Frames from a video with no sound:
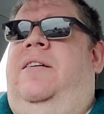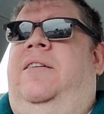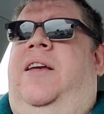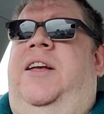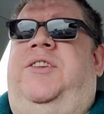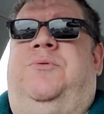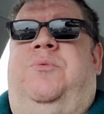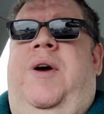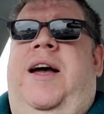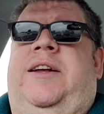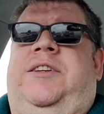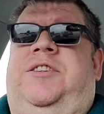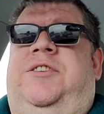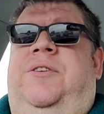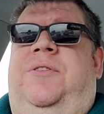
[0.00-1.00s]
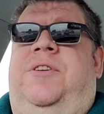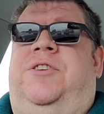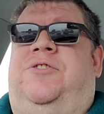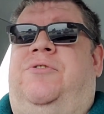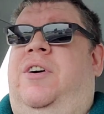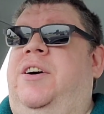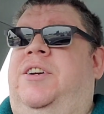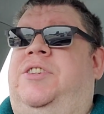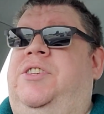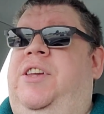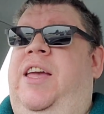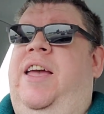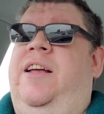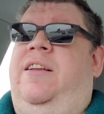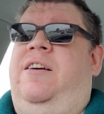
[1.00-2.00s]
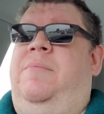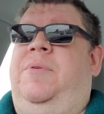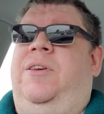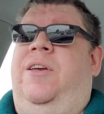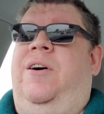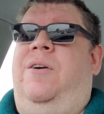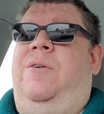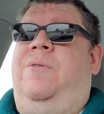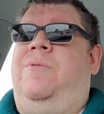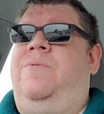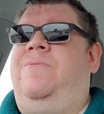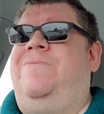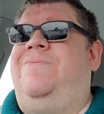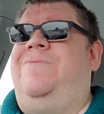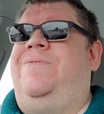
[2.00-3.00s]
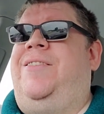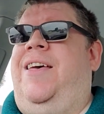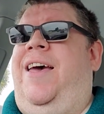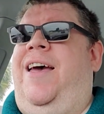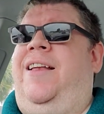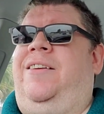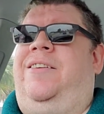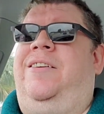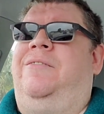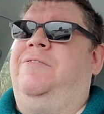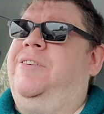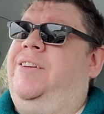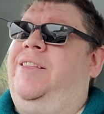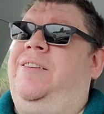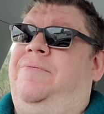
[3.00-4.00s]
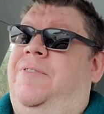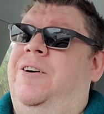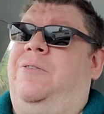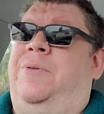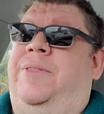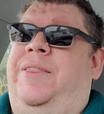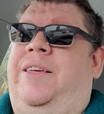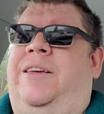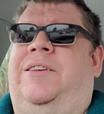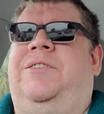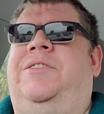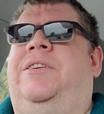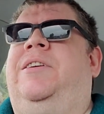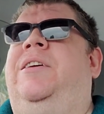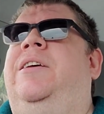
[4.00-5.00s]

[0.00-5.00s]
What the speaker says: gets wrecked so that trucks can't come and go, that can really fuck with things.